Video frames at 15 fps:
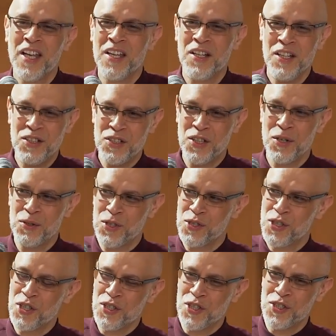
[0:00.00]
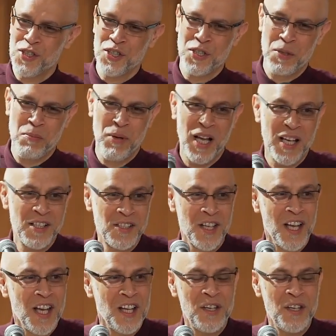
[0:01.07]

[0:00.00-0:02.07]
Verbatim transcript: You need to go to such and such a place.